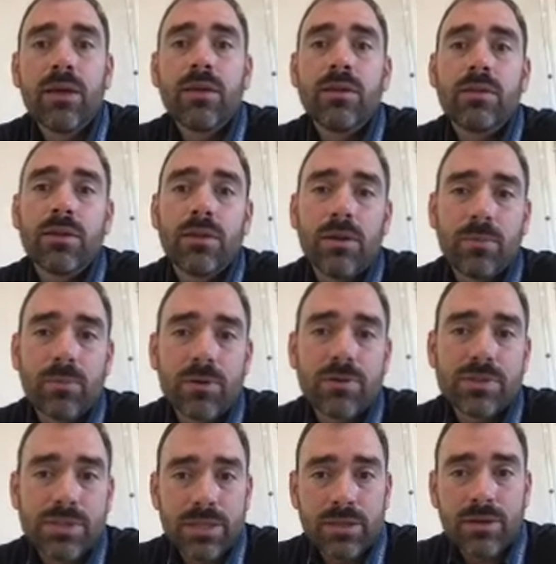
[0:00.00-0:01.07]
the number of
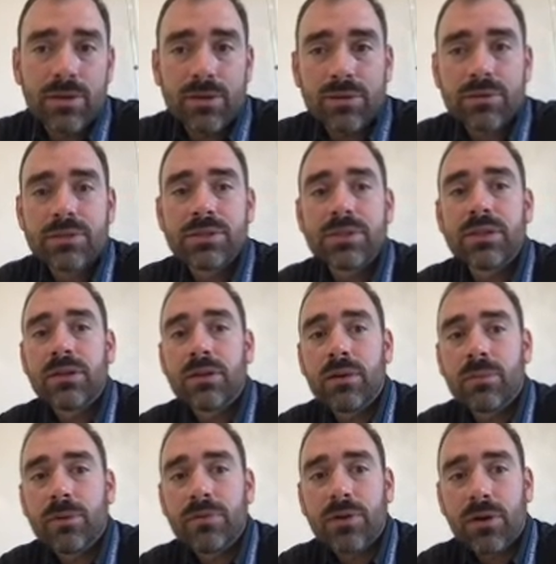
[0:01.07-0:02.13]
stickers and the
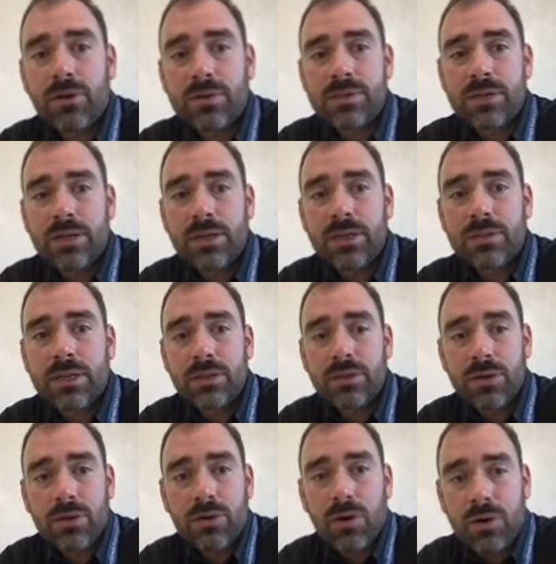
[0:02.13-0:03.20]
number of cardstock,
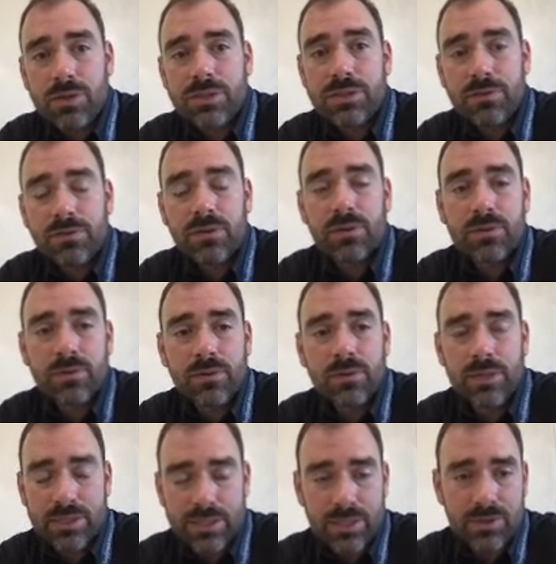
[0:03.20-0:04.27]
the cost for
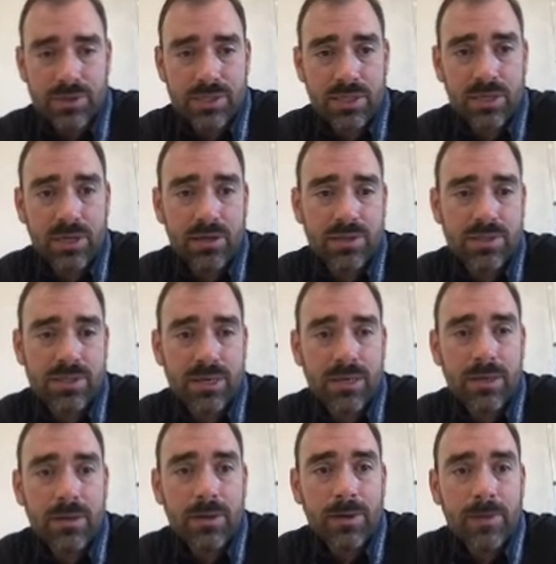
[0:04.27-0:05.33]
the stickers and the
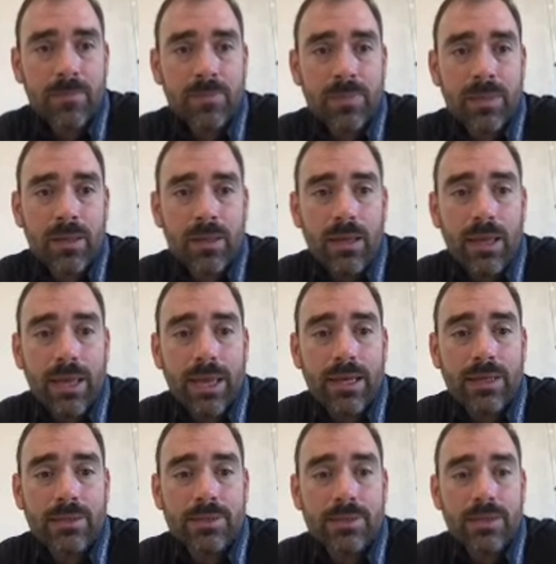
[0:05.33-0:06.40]
cardstock,
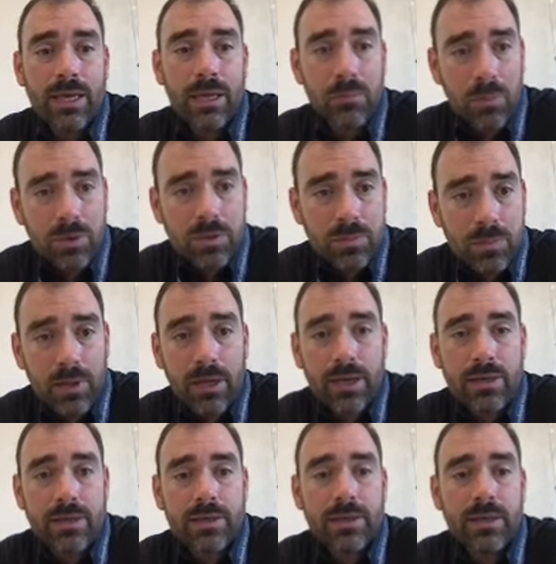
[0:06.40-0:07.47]
and
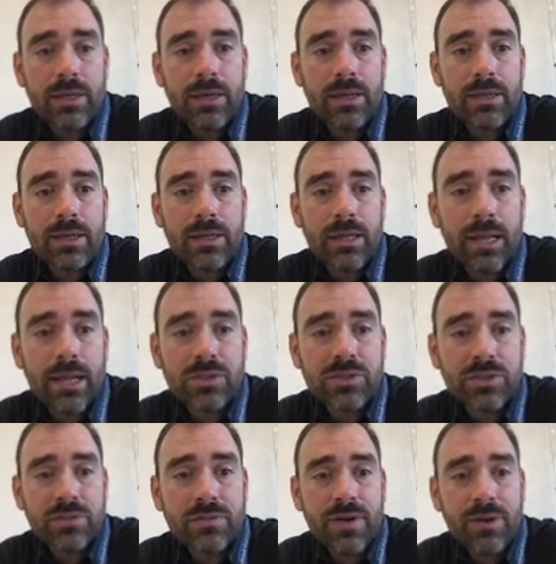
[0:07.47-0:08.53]
multiplied and
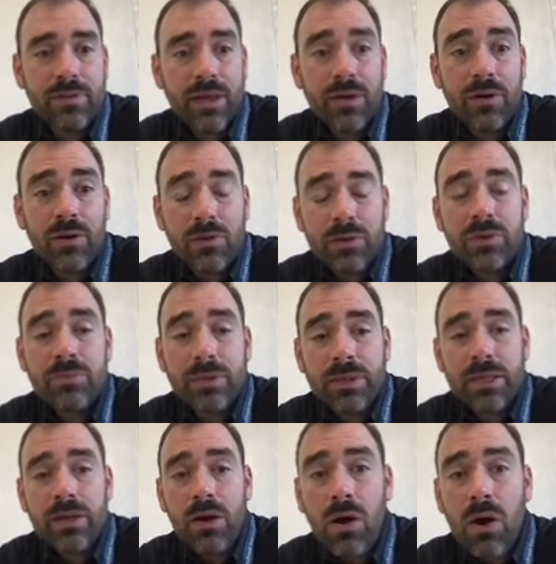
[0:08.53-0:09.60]
actually found out, oh, you'd be
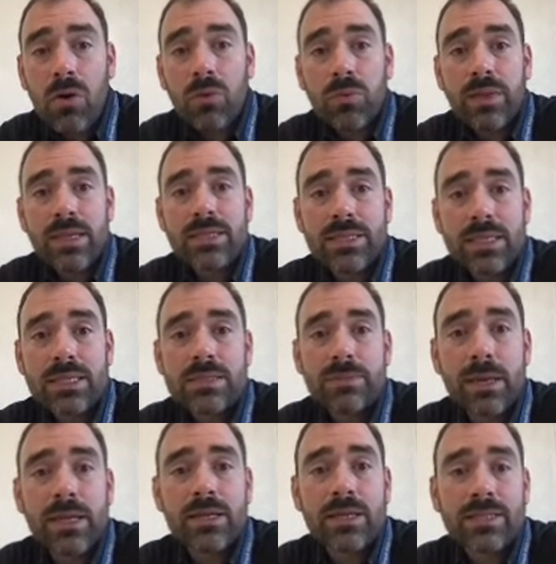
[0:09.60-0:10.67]
like, oh, they did
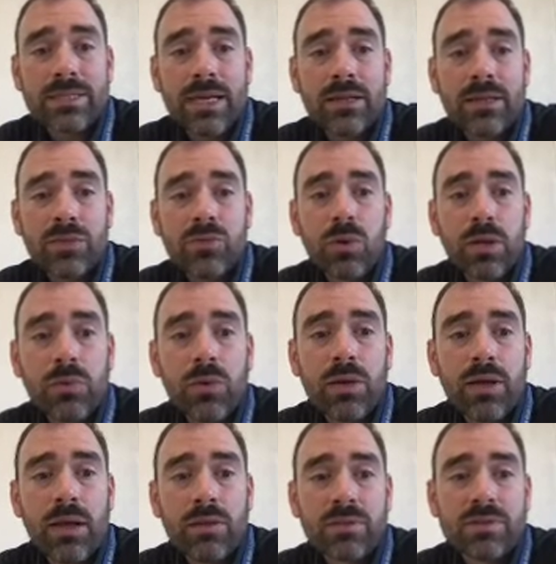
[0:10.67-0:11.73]
spend exactly
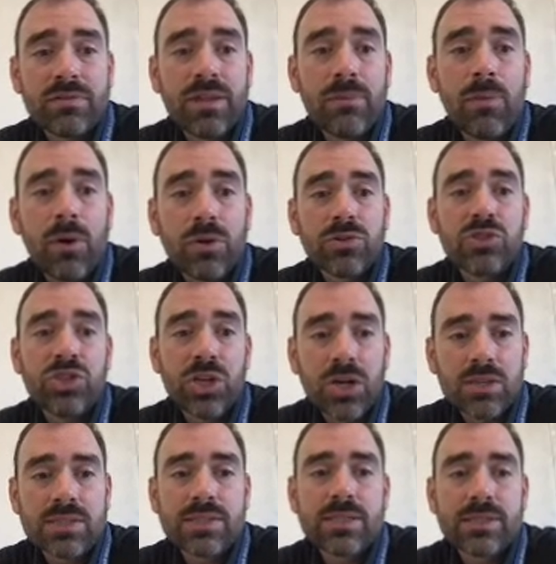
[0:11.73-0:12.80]
$21 if they bought
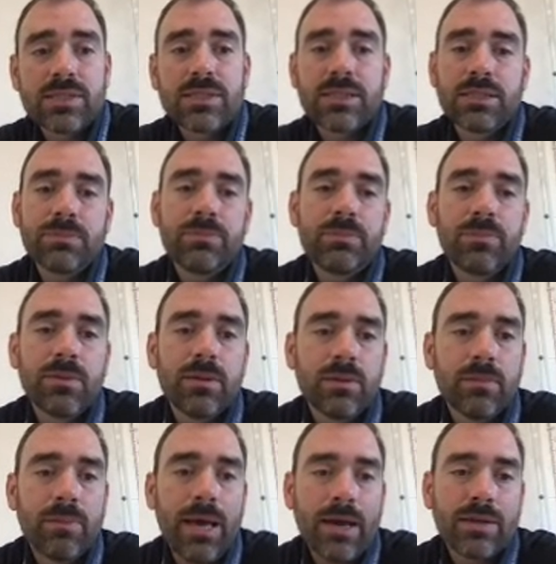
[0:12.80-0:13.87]
just 6
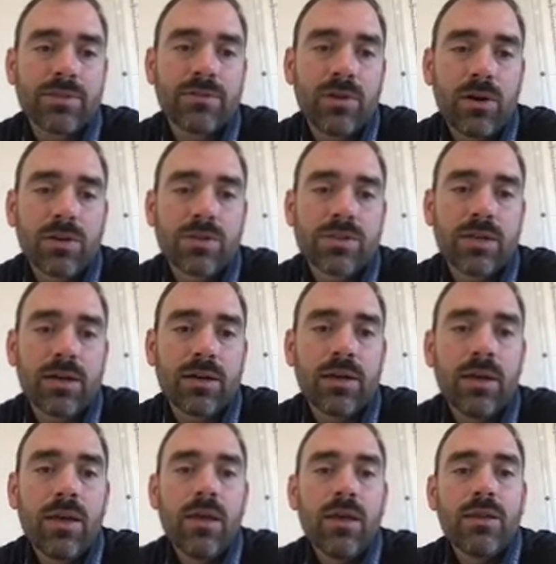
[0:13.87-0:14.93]
packs of cardstock.
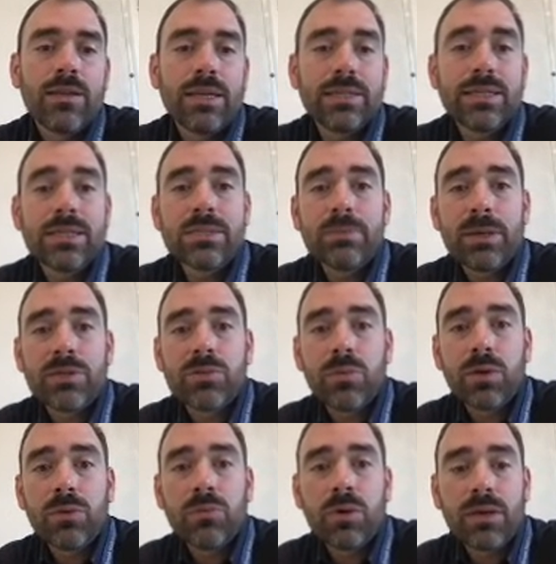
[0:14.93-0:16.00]
They did spend
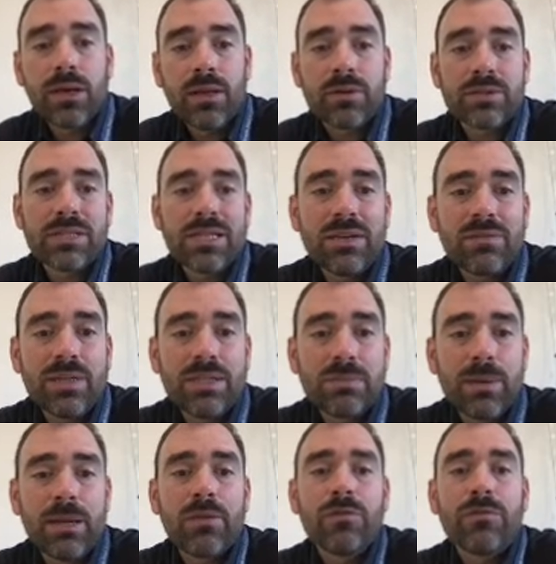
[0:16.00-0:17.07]
$21 if they
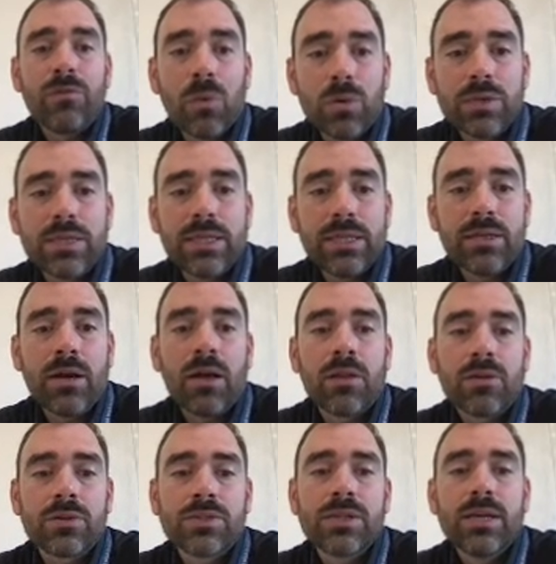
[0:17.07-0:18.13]
spent
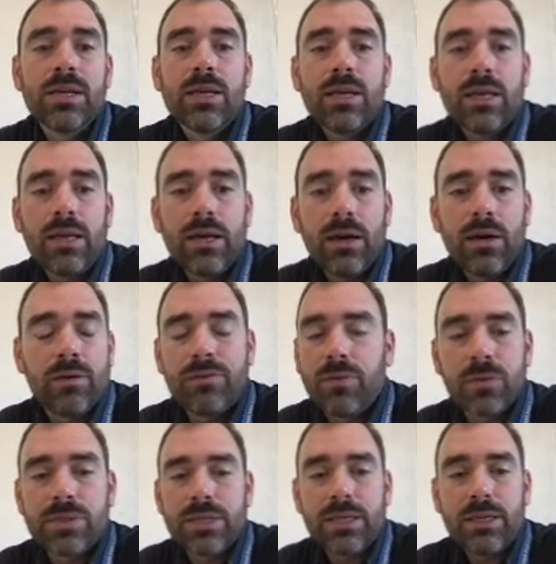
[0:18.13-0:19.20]
$14.
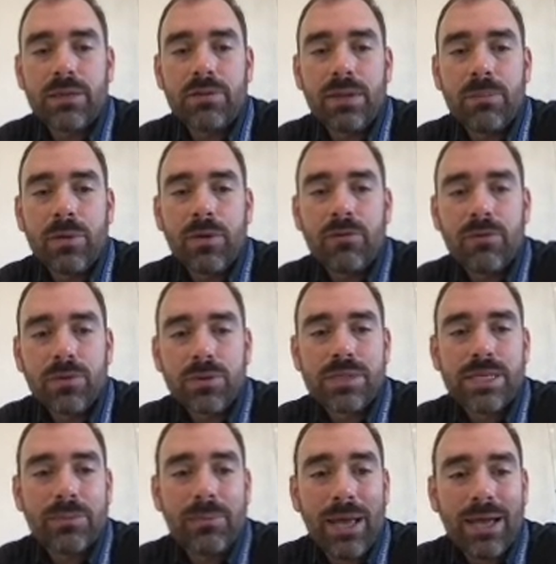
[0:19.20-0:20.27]
If they bought
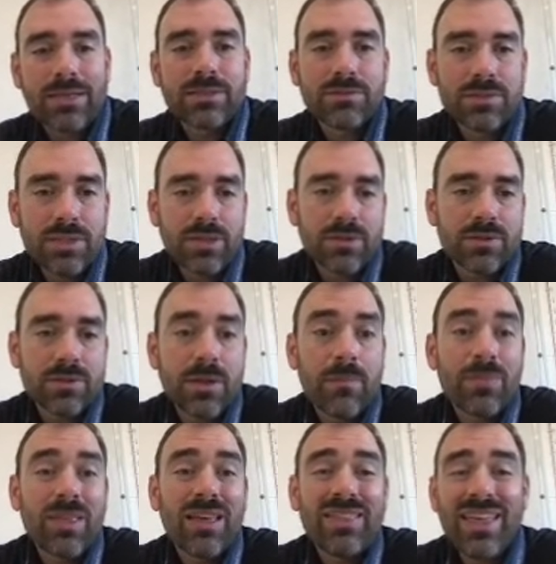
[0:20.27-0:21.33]
14 packs of stickers.
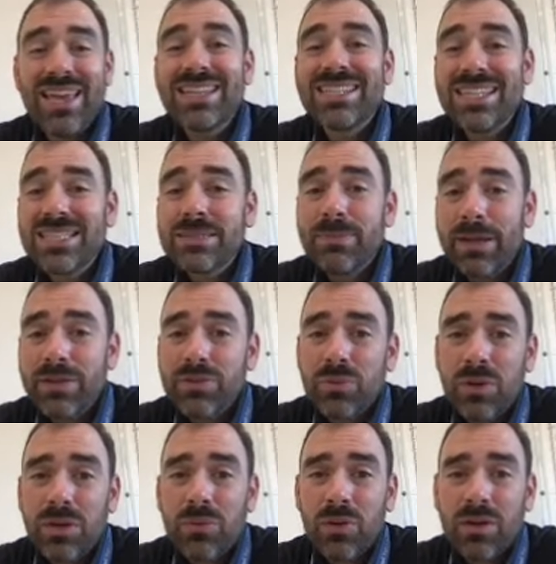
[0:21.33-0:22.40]
They did spend
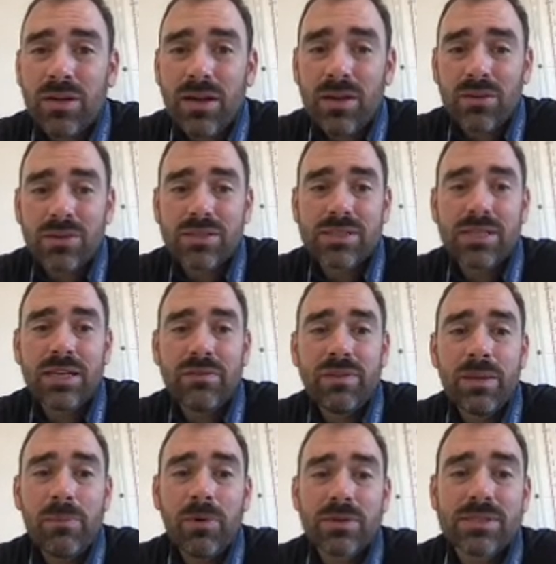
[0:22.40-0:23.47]
$21 if
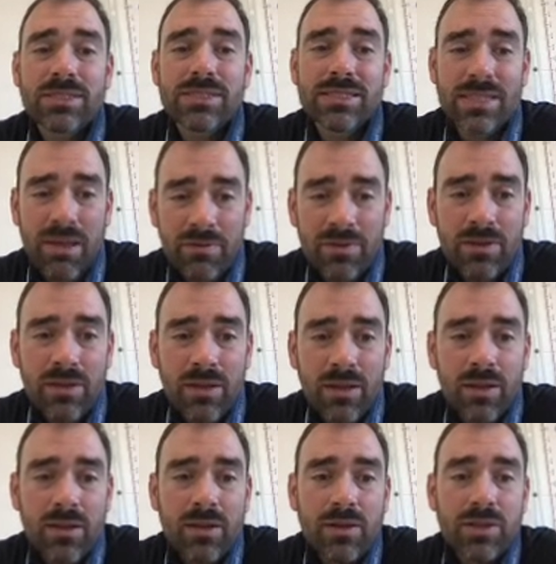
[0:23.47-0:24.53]
they bought 7
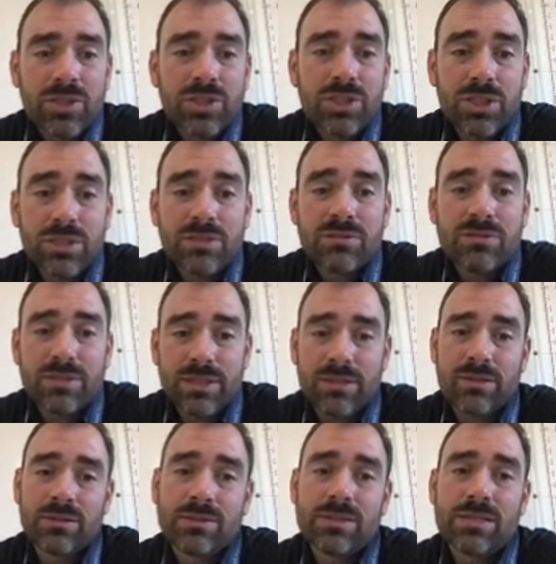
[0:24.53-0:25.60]
sheets of
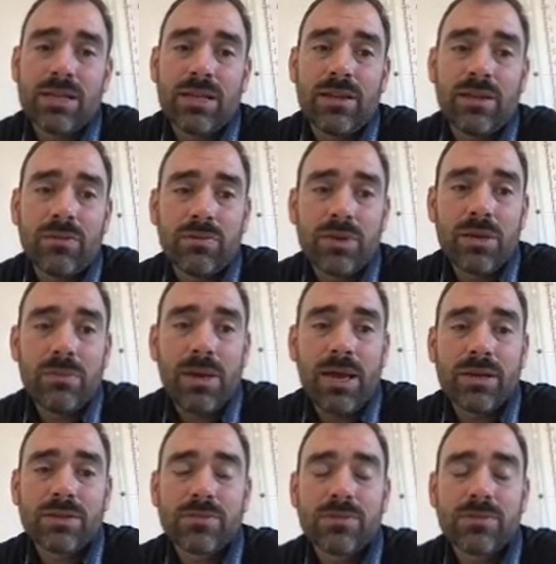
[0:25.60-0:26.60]
stickers and 3 packs of